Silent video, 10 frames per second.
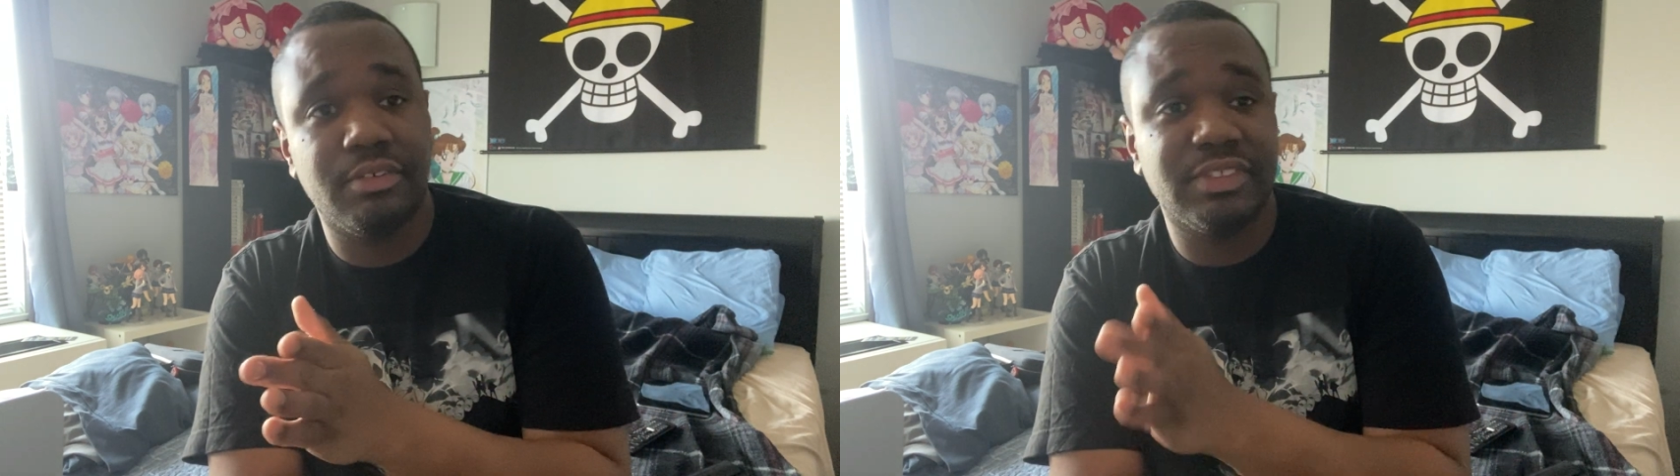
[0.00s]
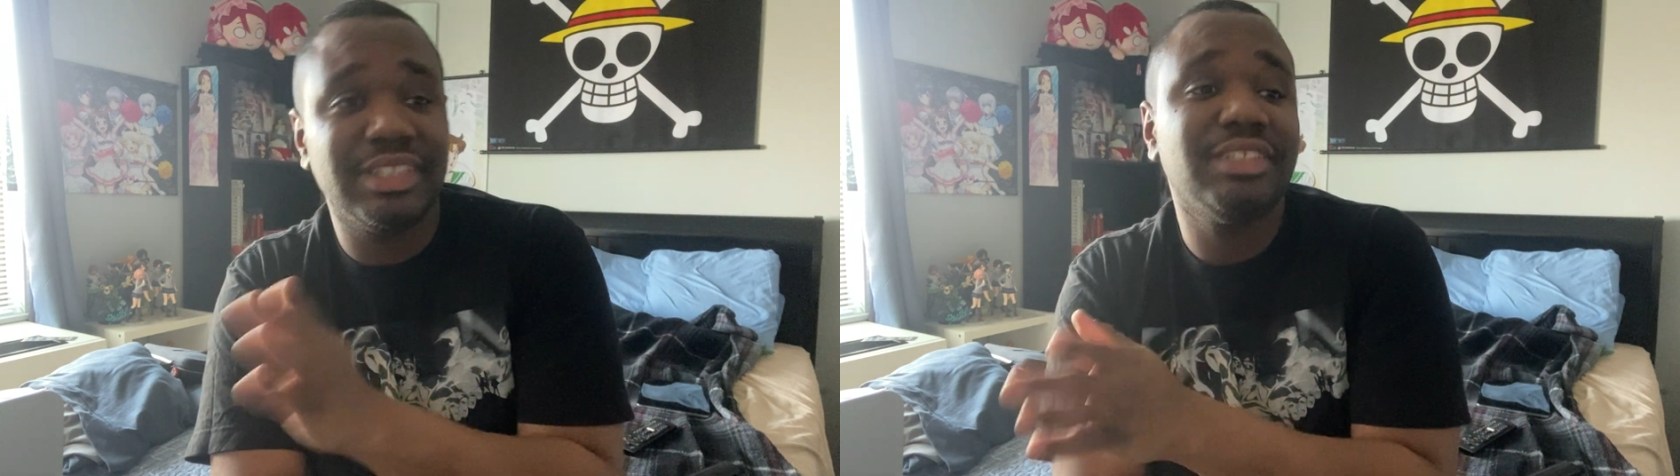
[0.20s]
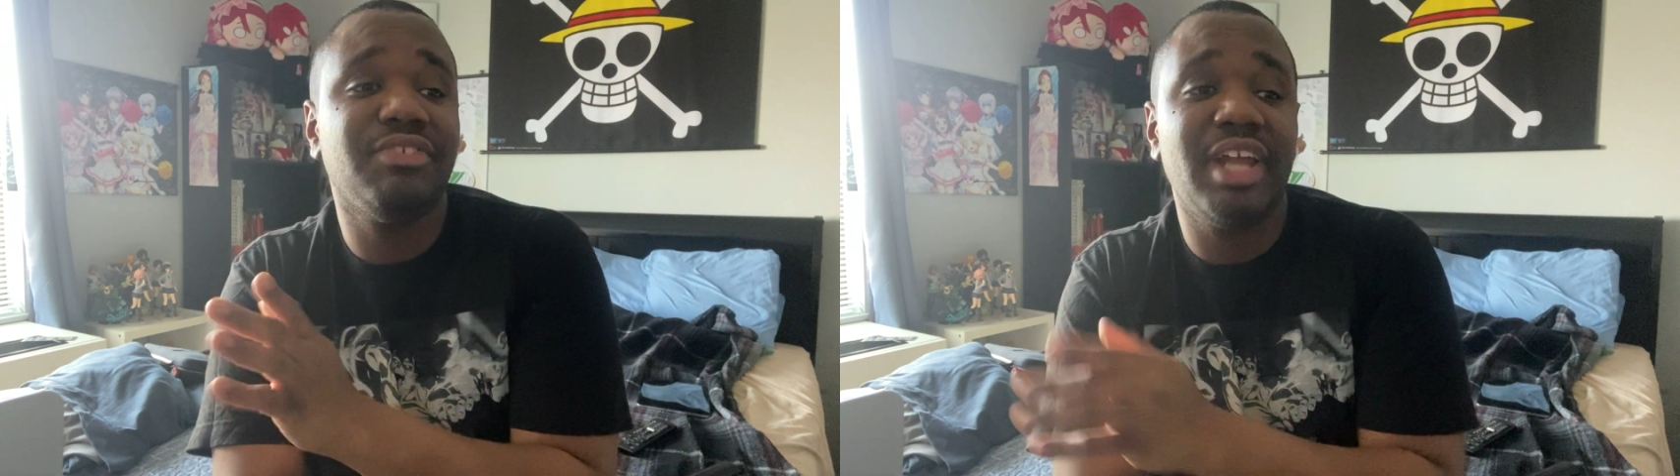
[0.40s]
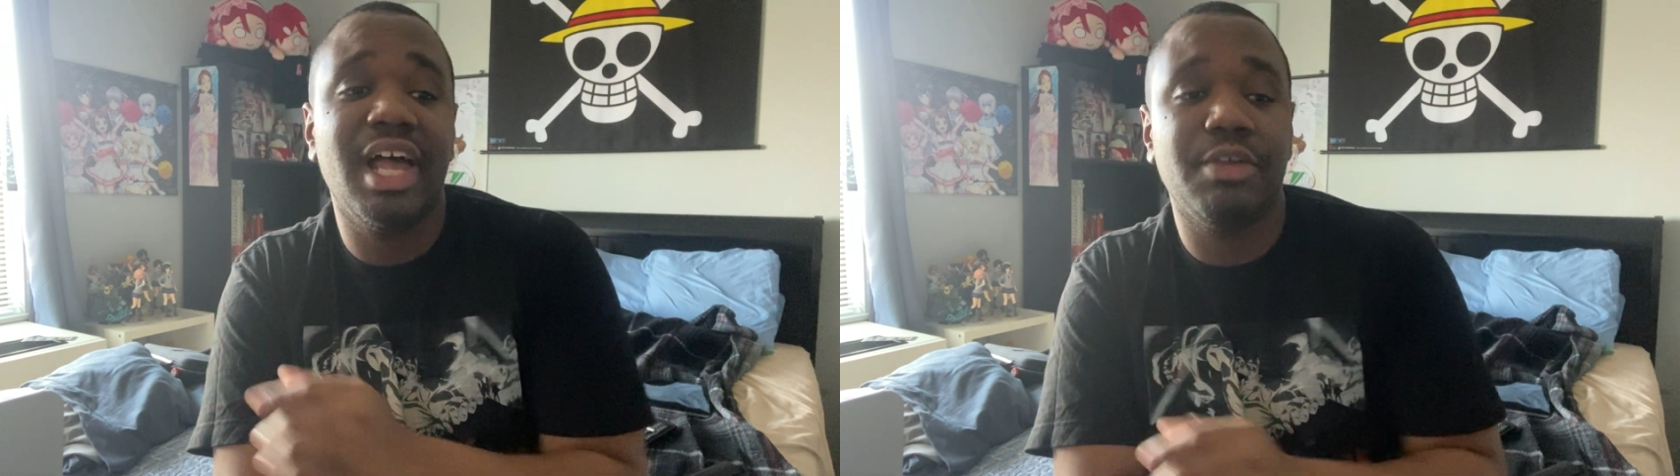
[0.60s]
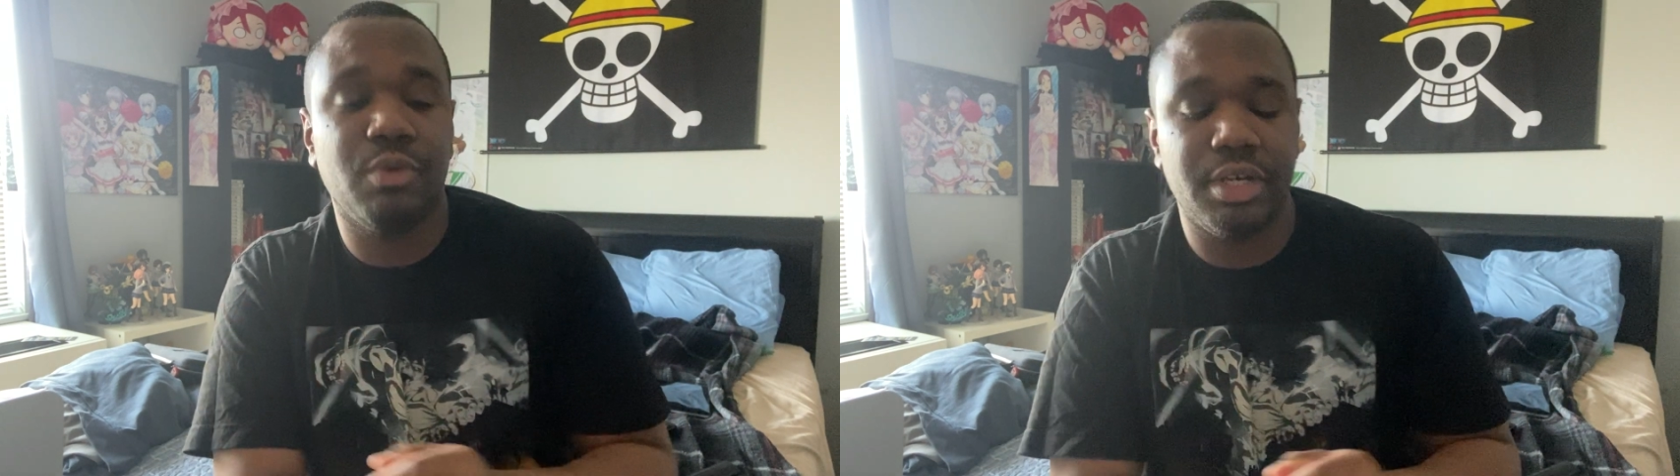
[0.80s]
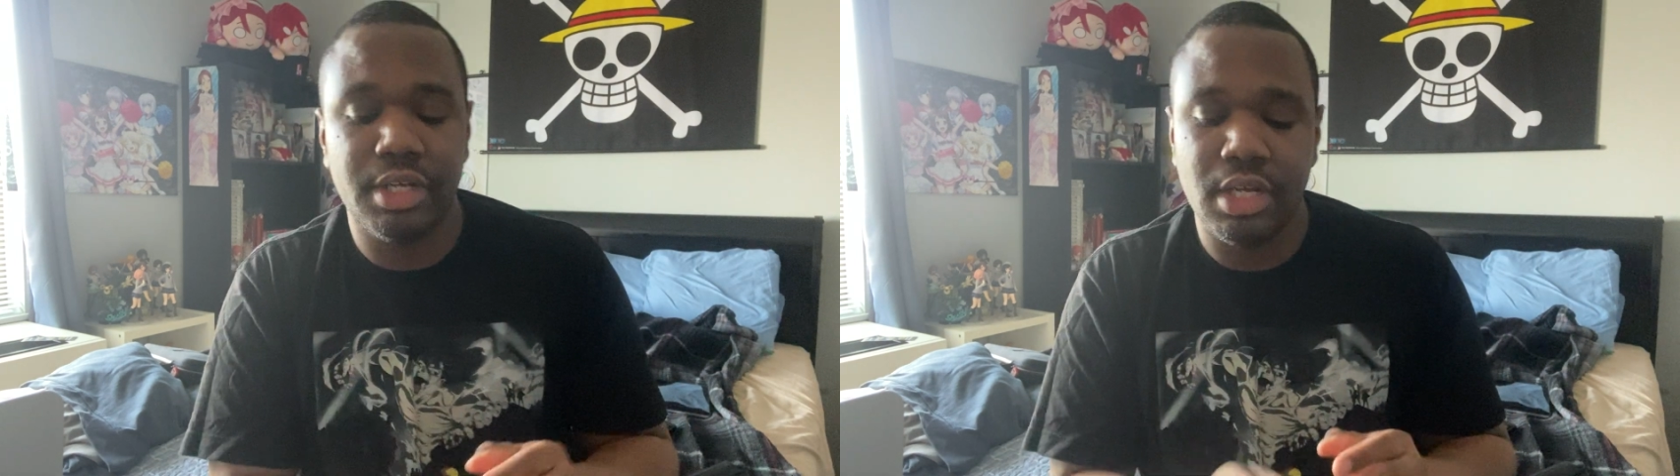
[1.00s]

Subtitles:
or a season finale one,